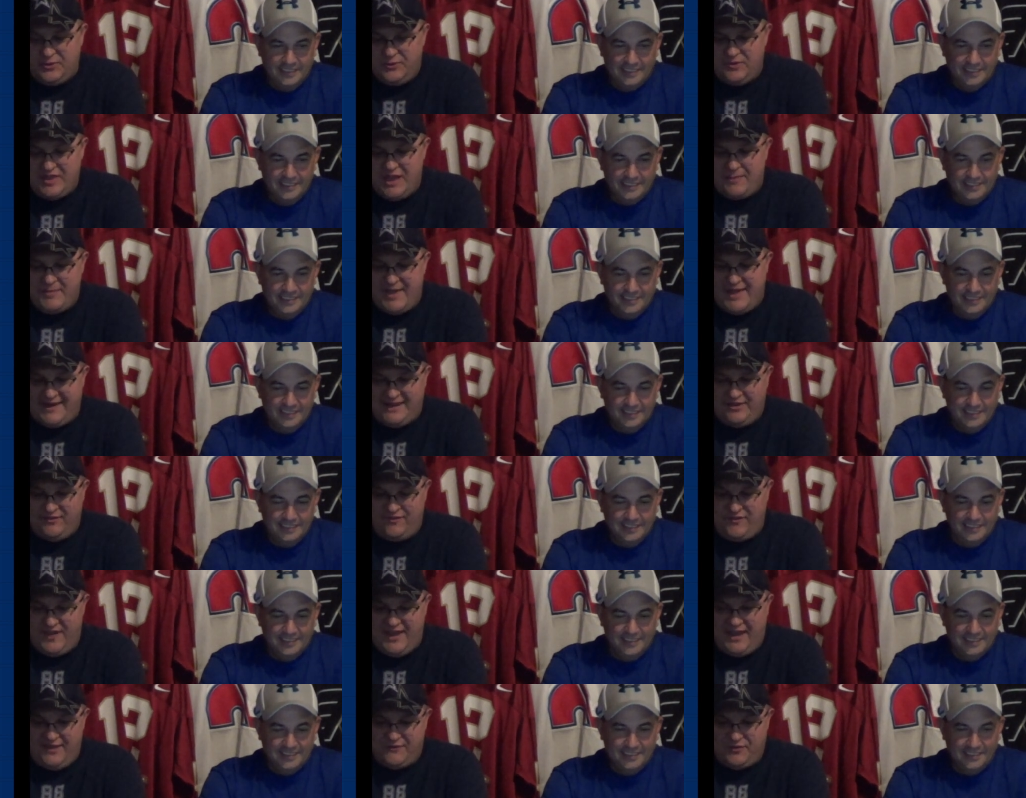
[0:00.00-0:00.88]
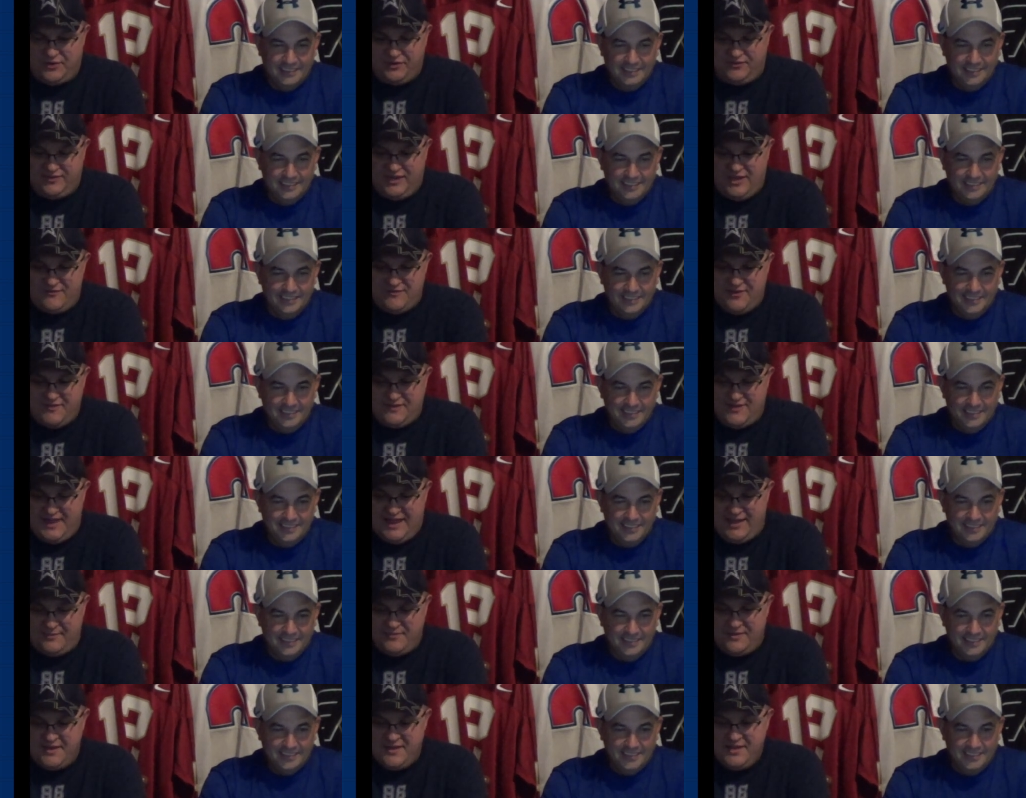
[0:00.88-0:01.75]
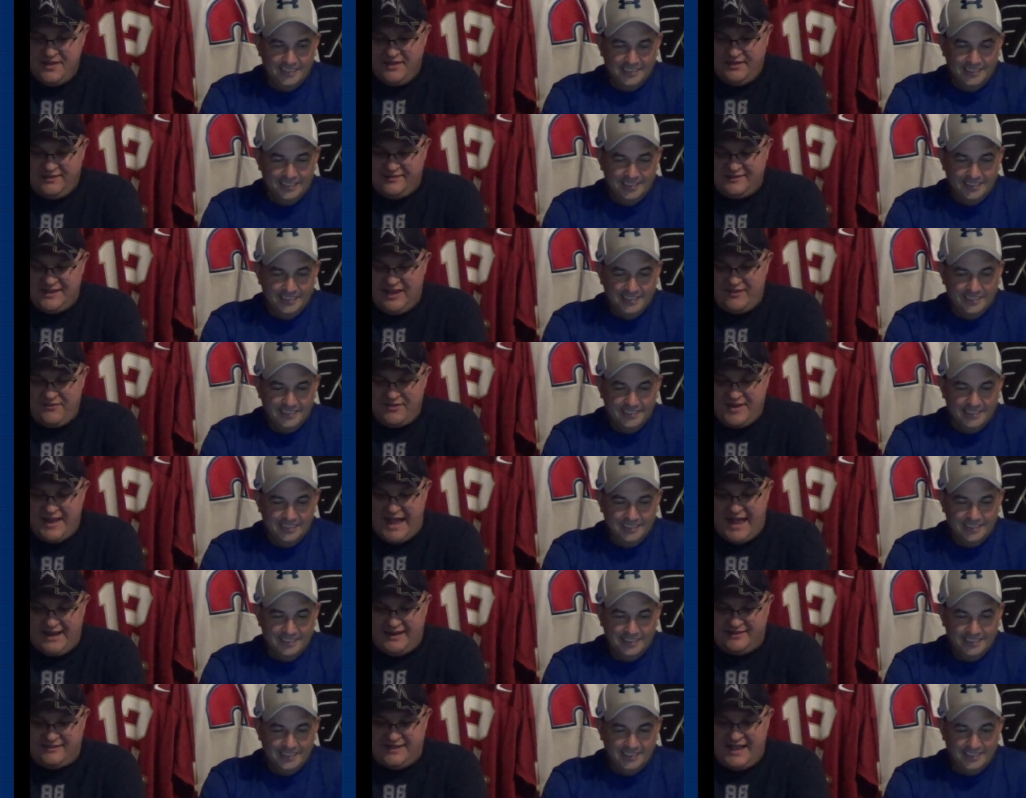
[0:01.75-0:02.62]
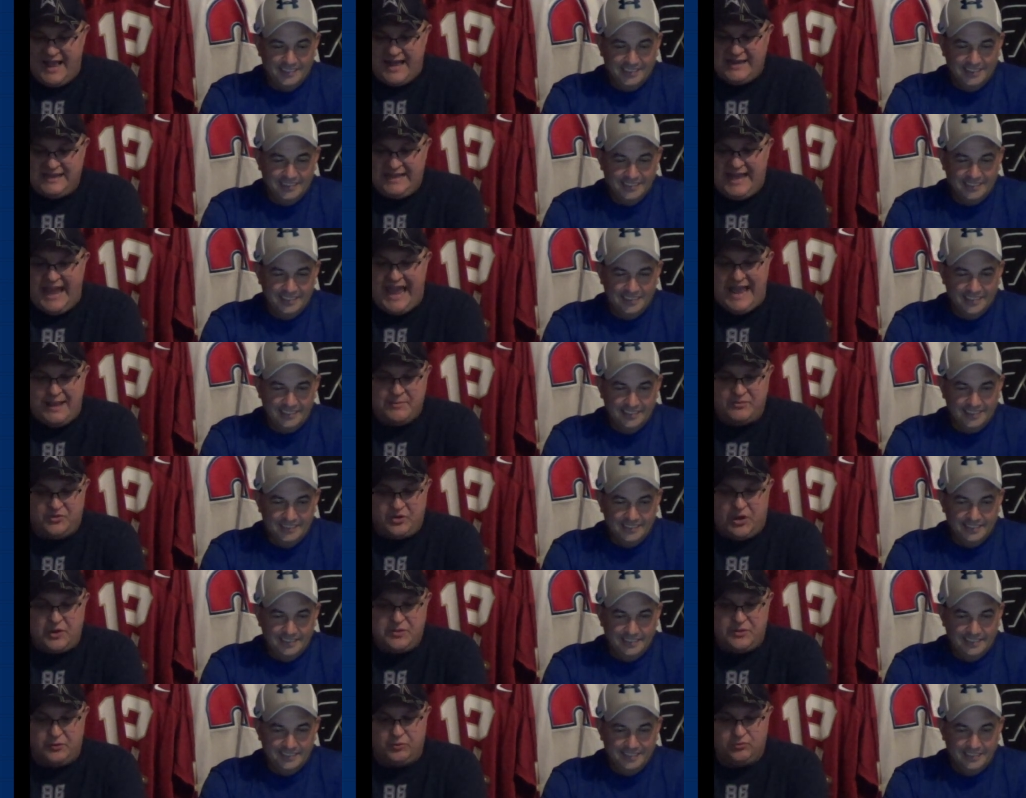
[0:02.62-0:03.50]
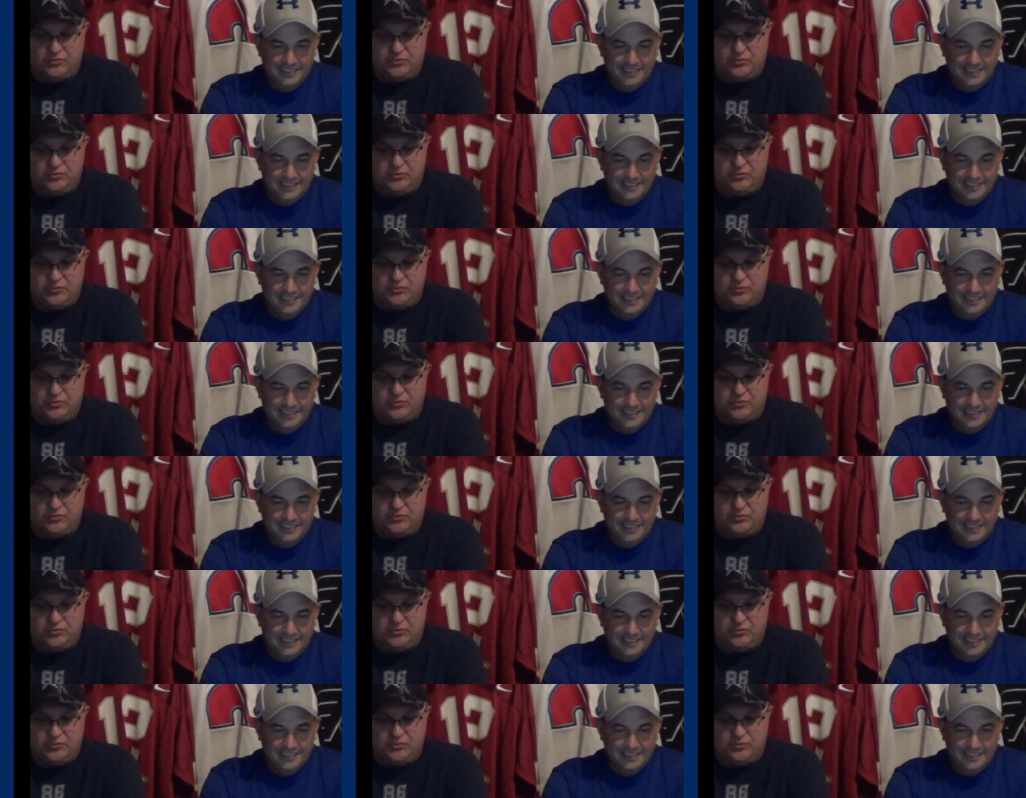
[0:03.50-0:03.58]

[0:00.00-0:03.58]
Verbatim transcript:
Speaker 1: do them any favors, giving them seven out of ten games on the